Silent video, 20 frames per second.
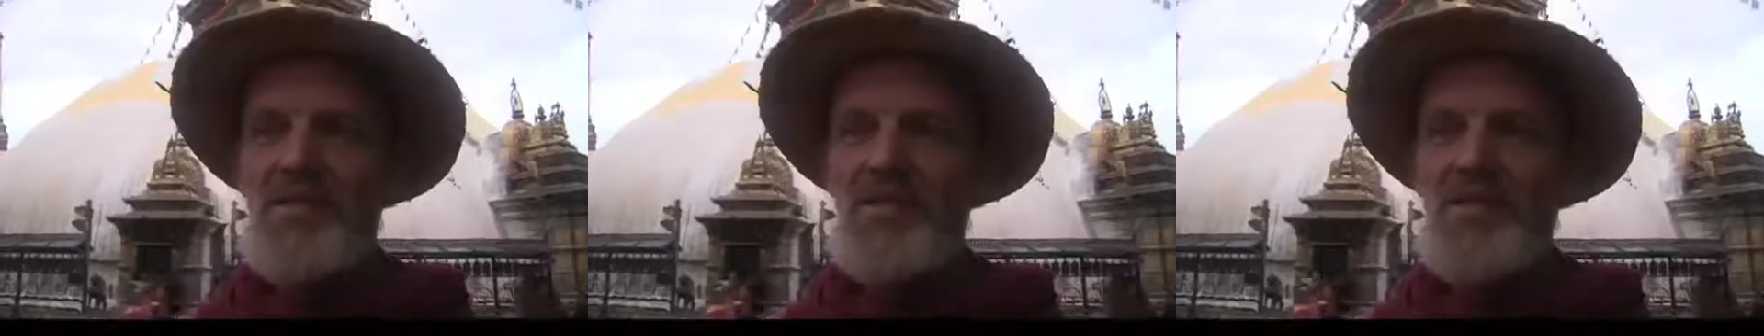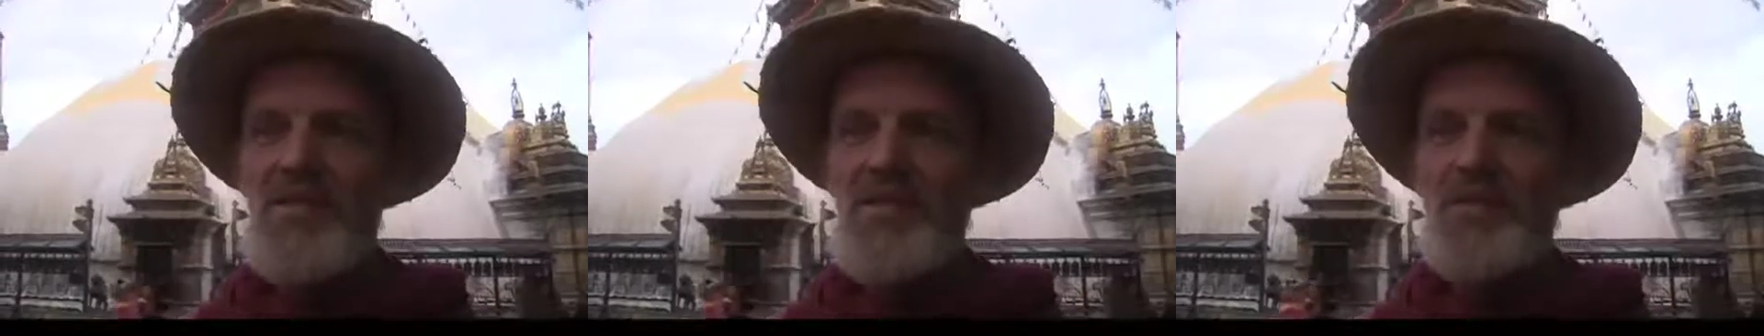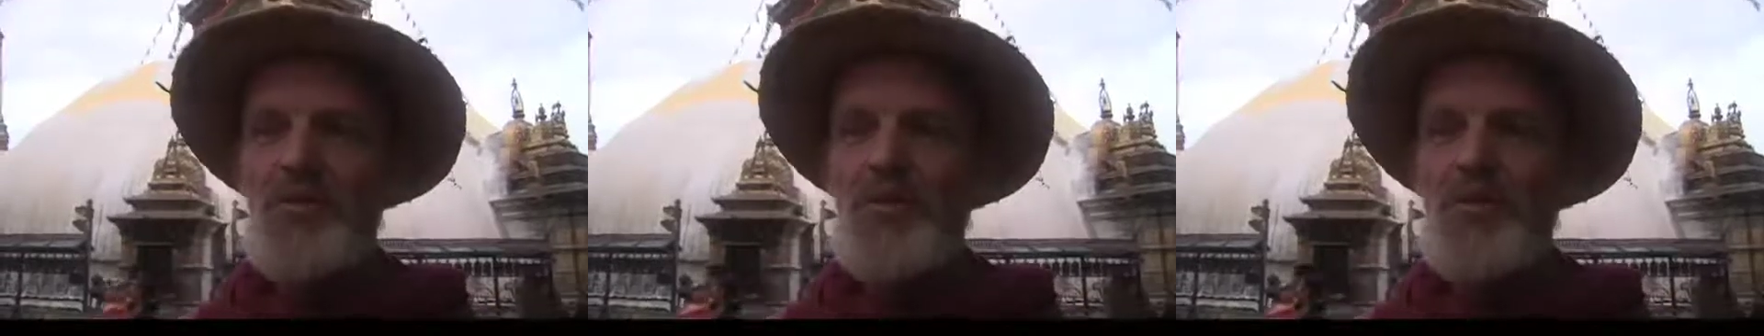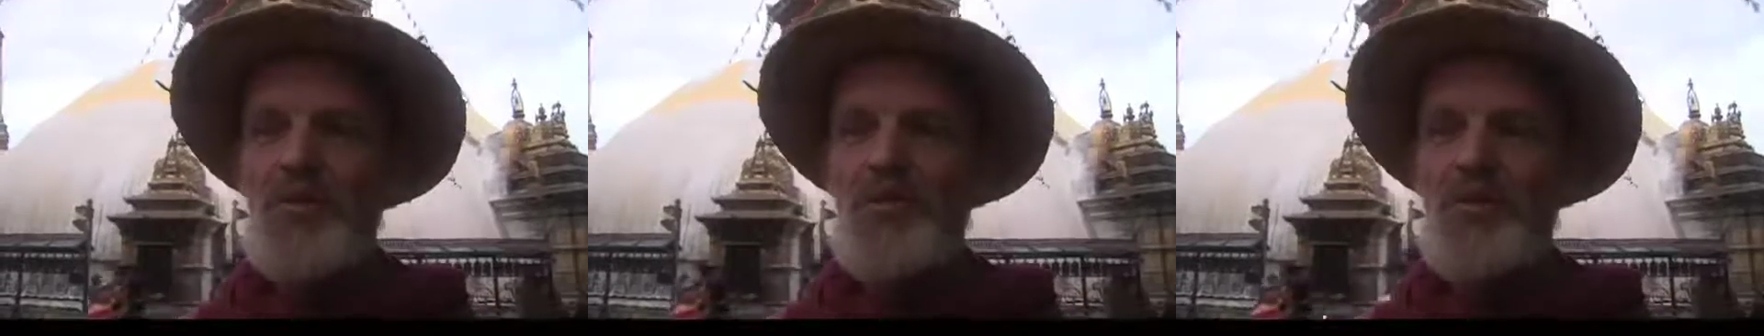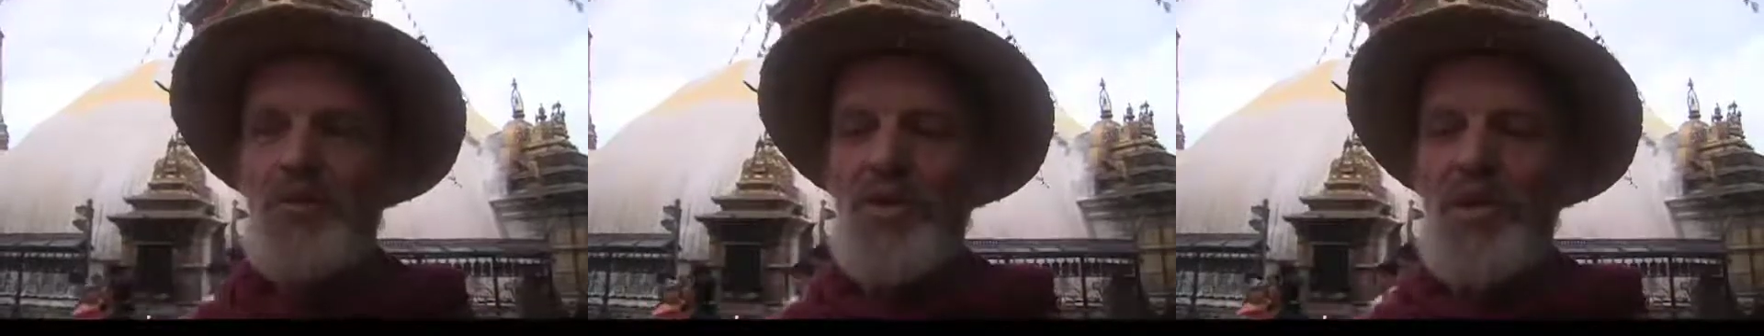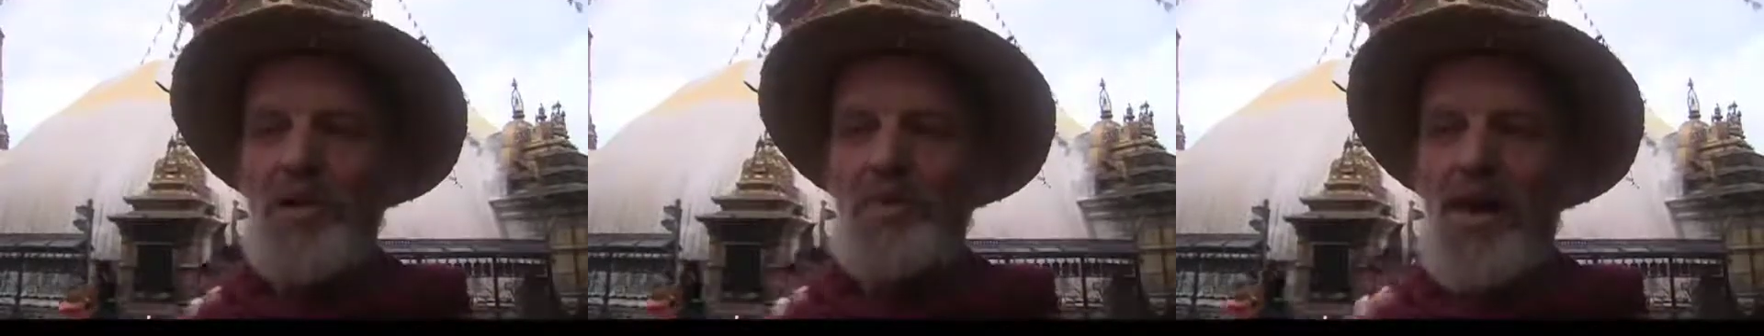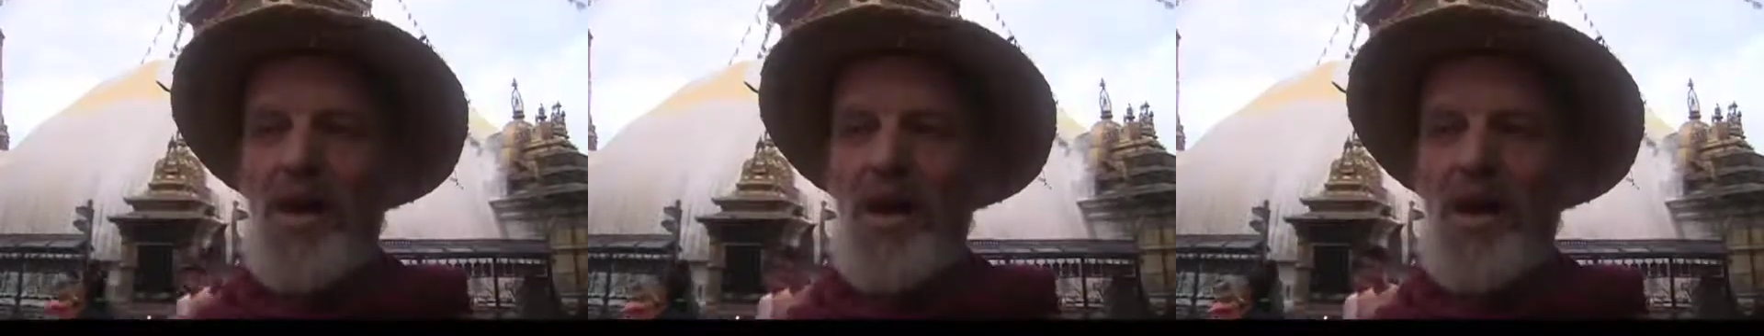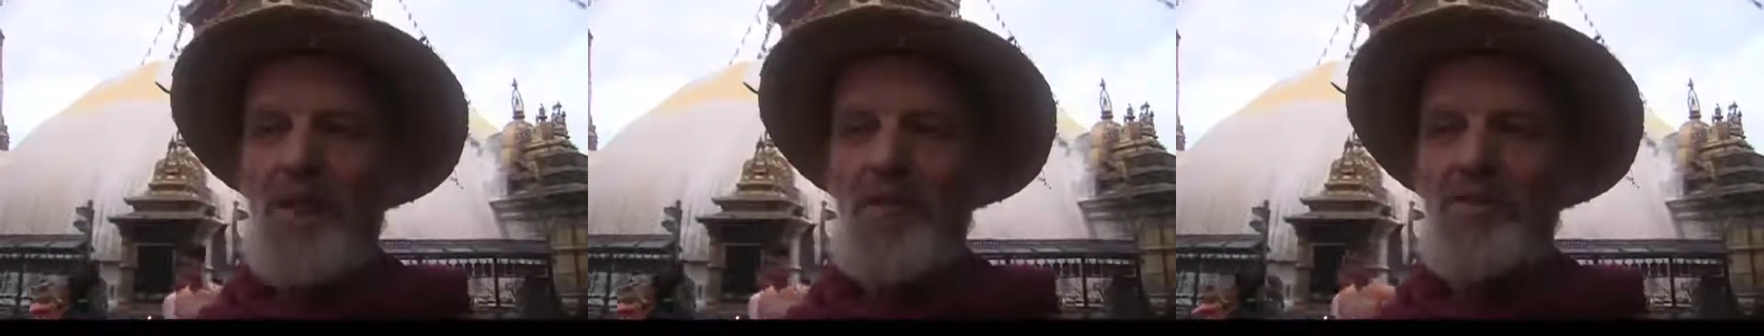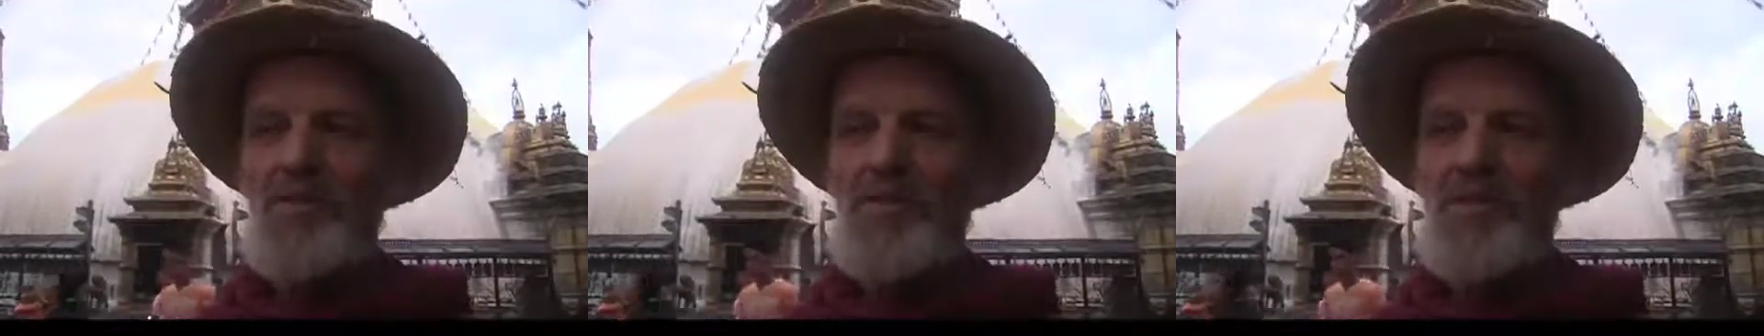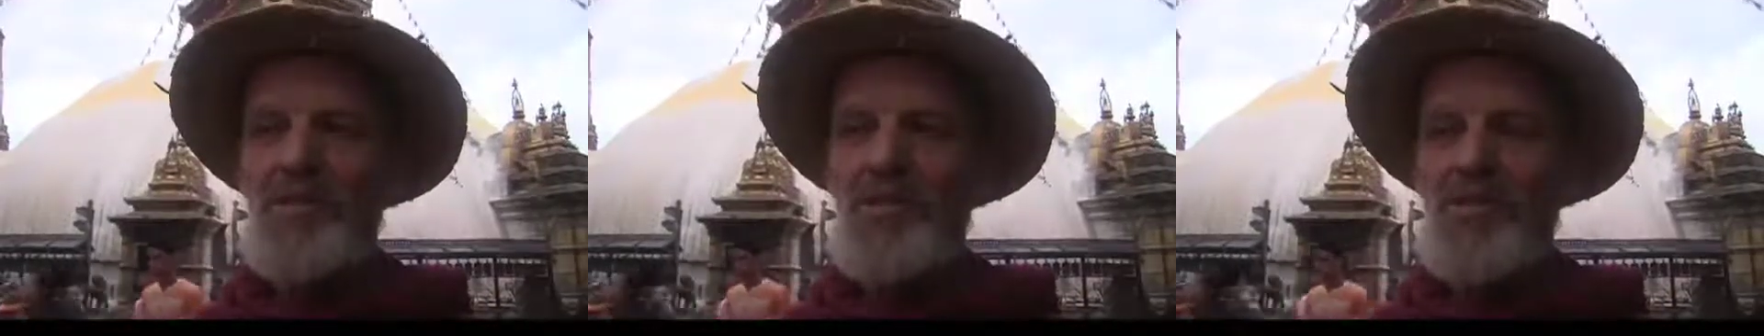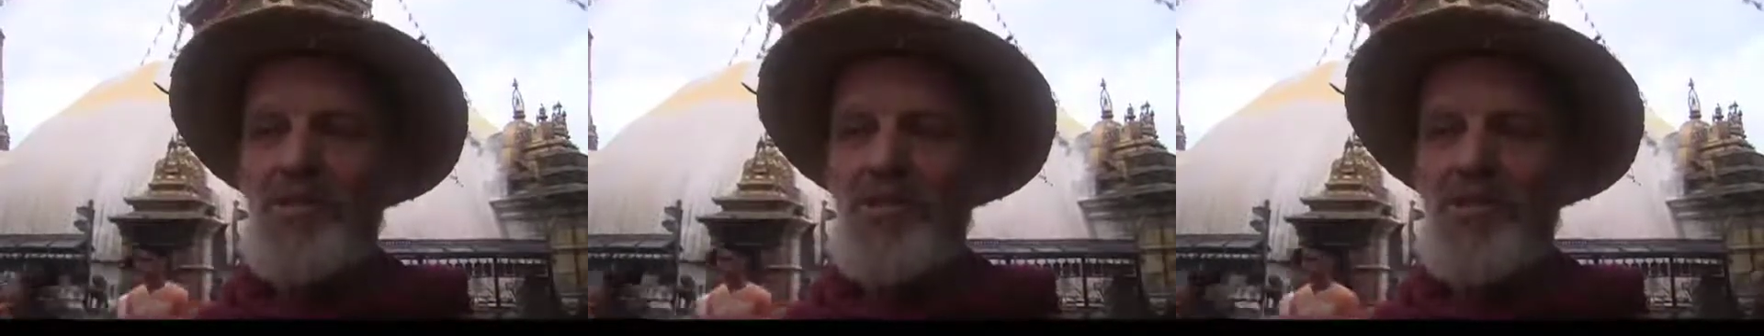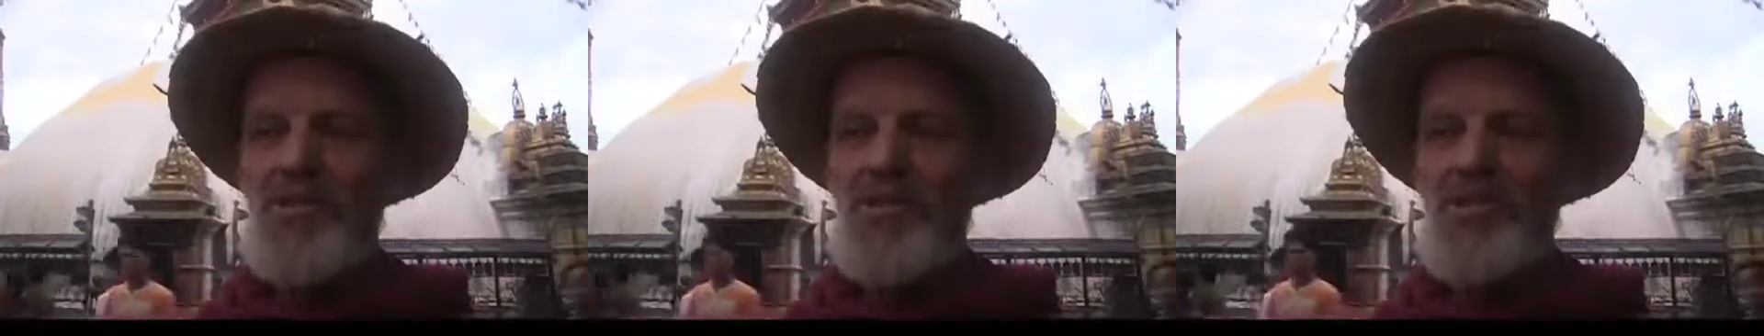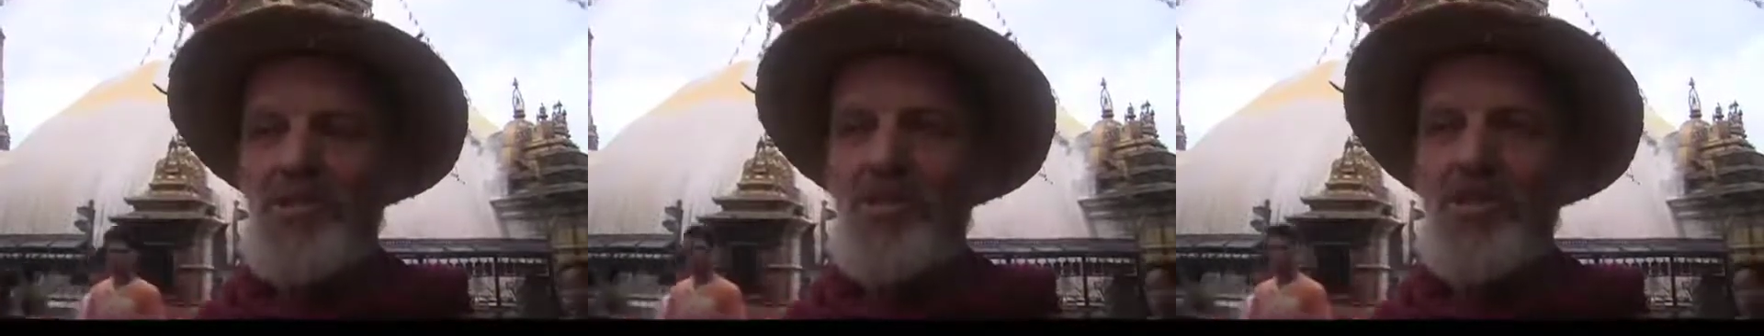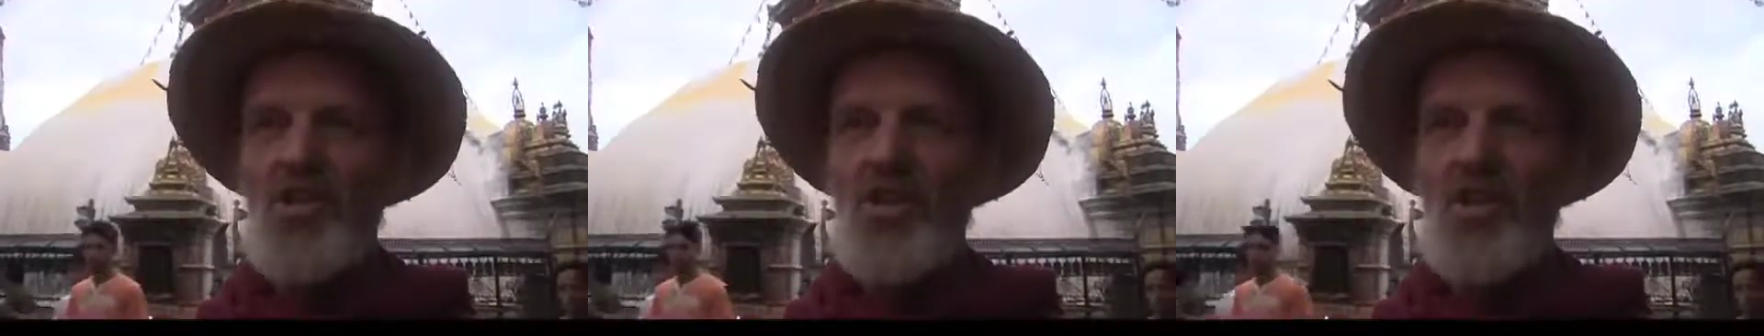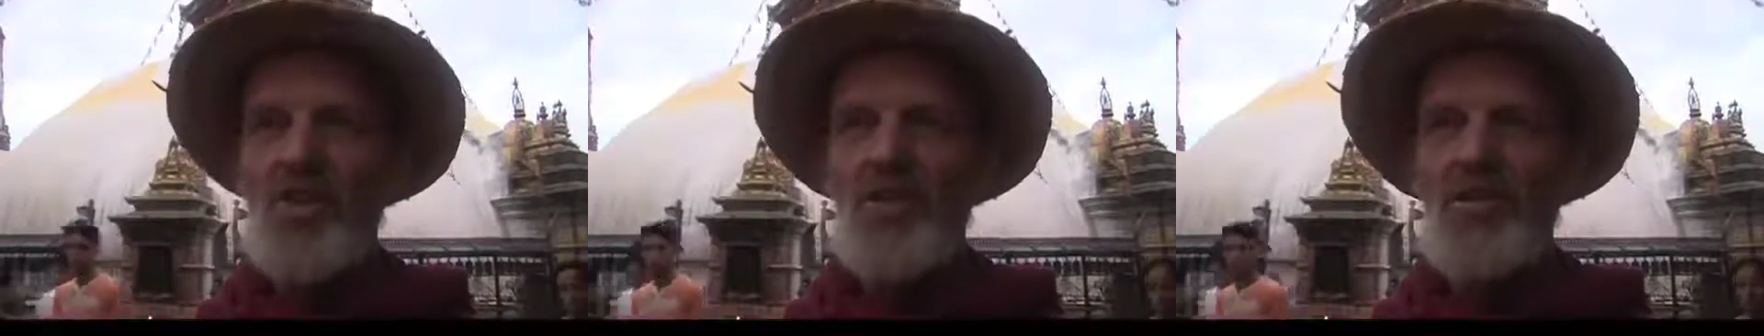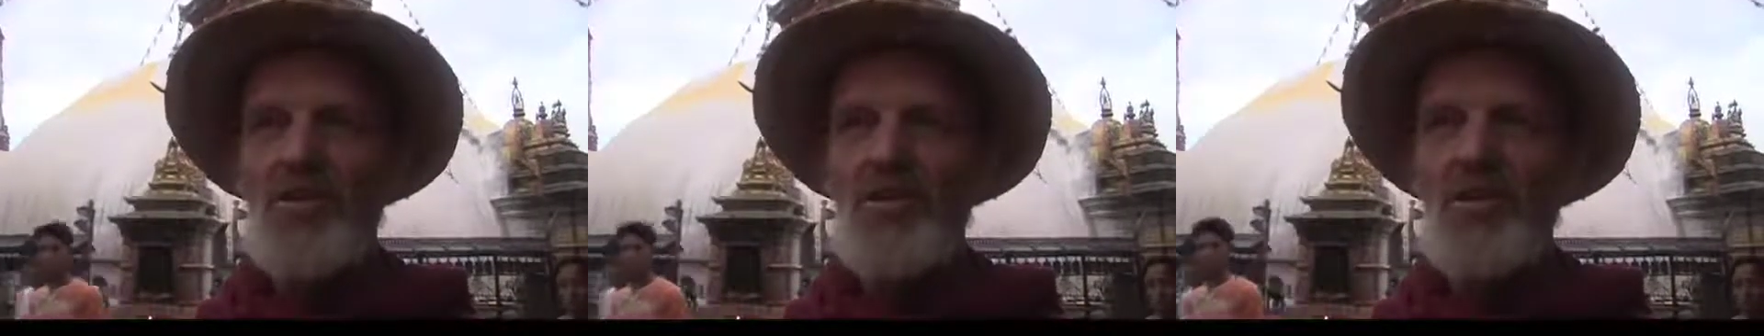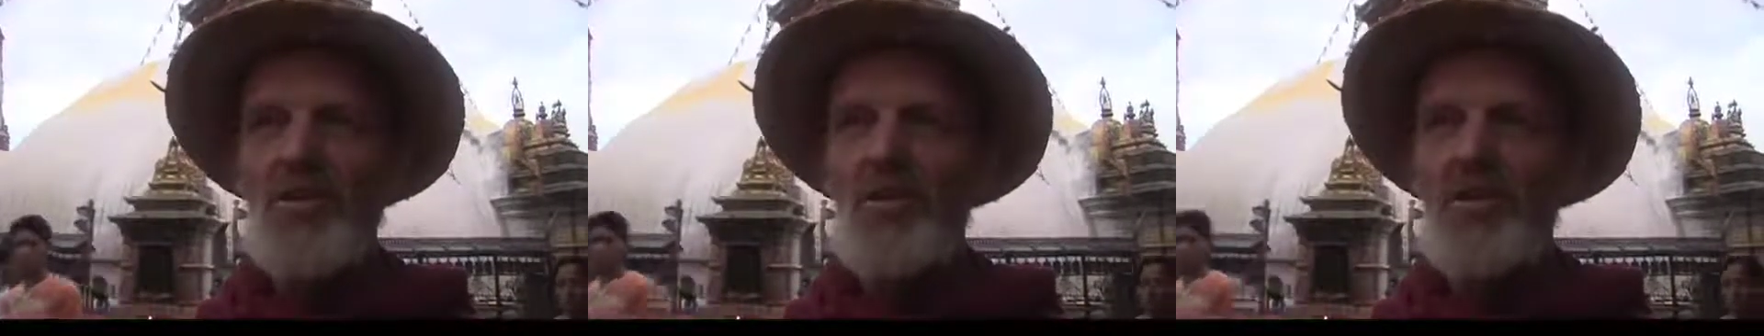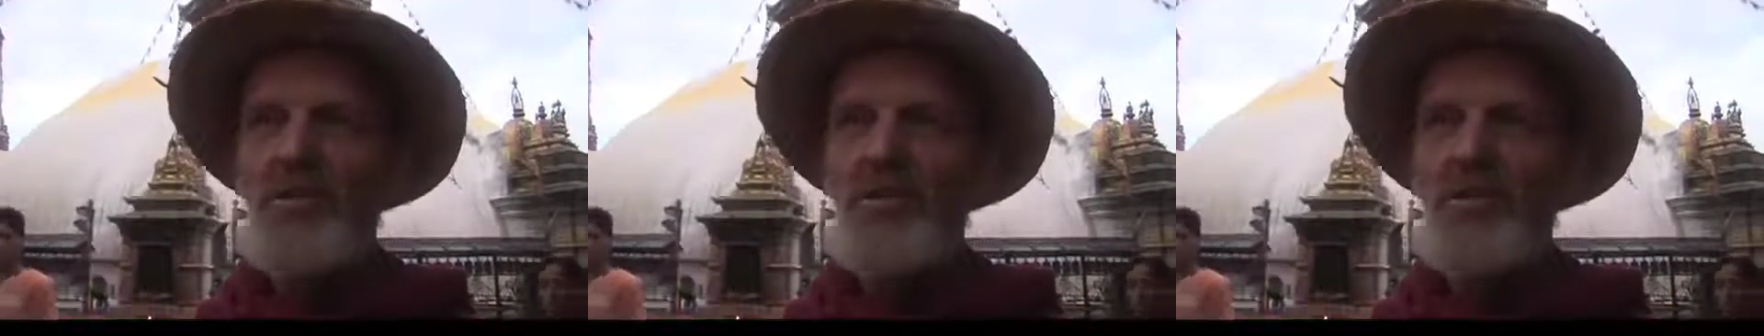that we read about, such as joy,